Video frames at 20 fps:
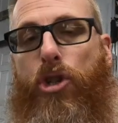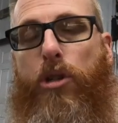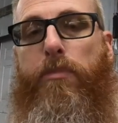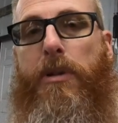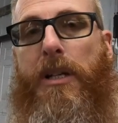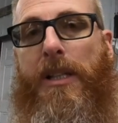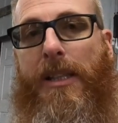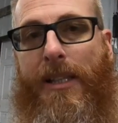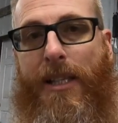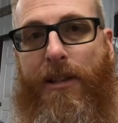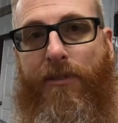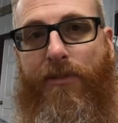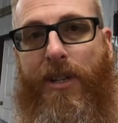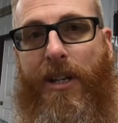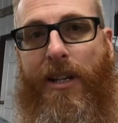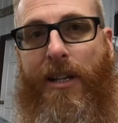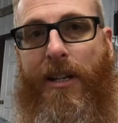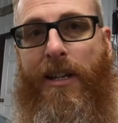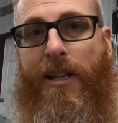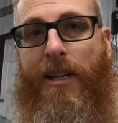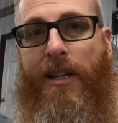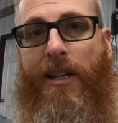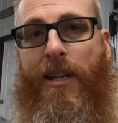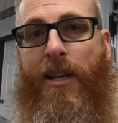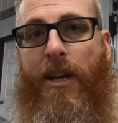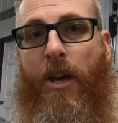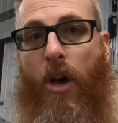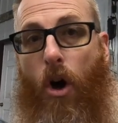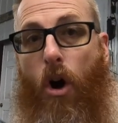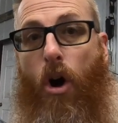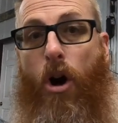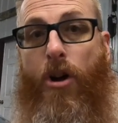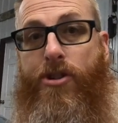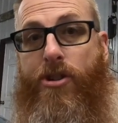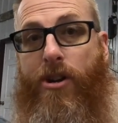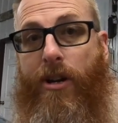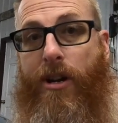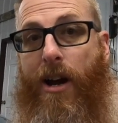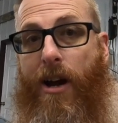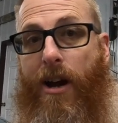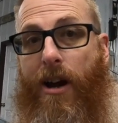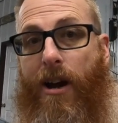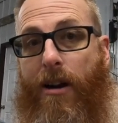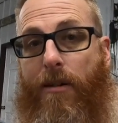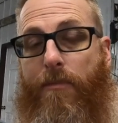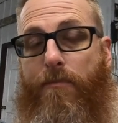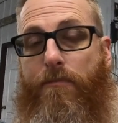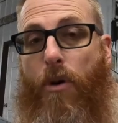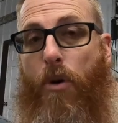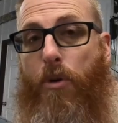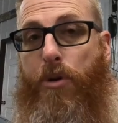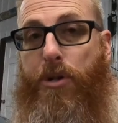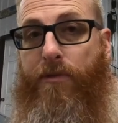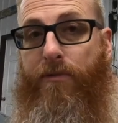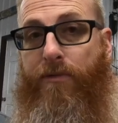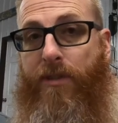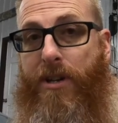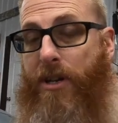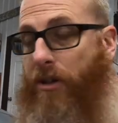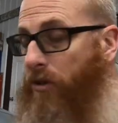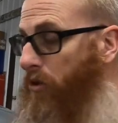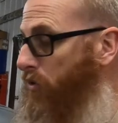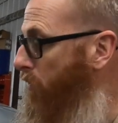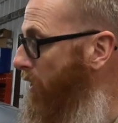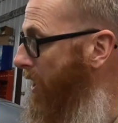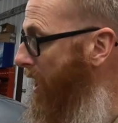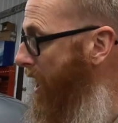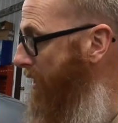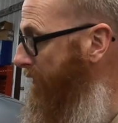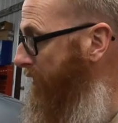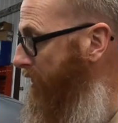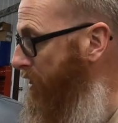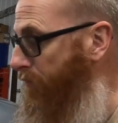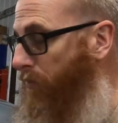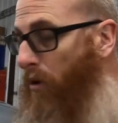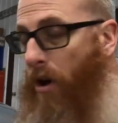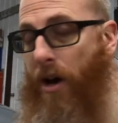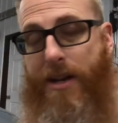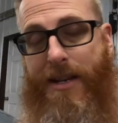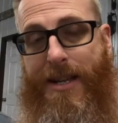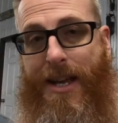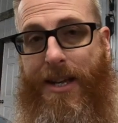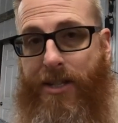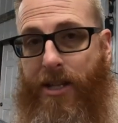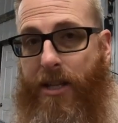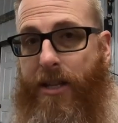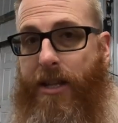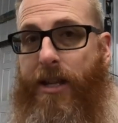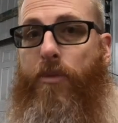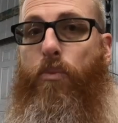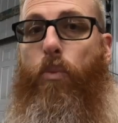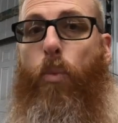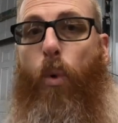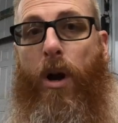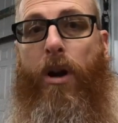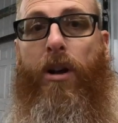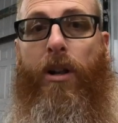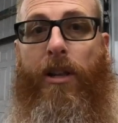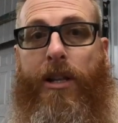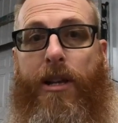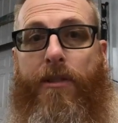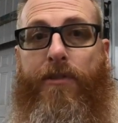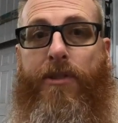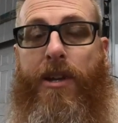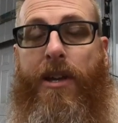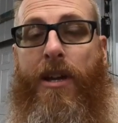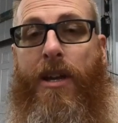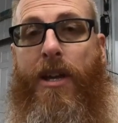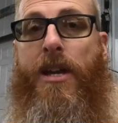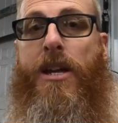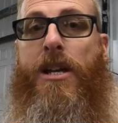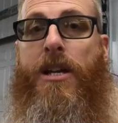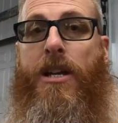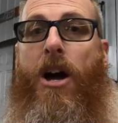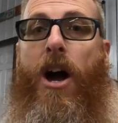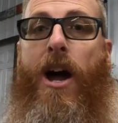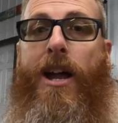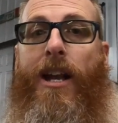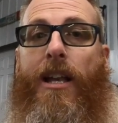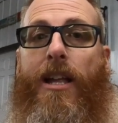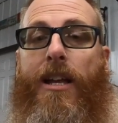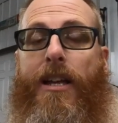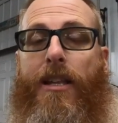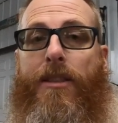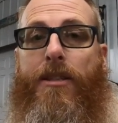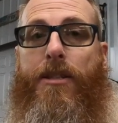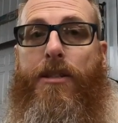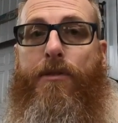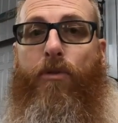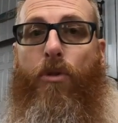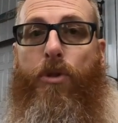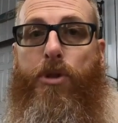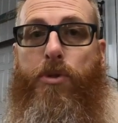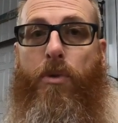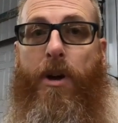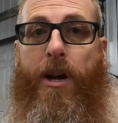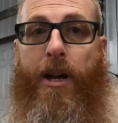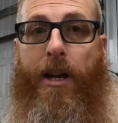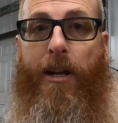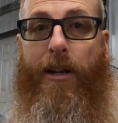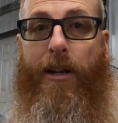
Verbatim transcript: be lifting on your car. Most vehicles will have a spot designated where to lift, kind of like this Volkswagen.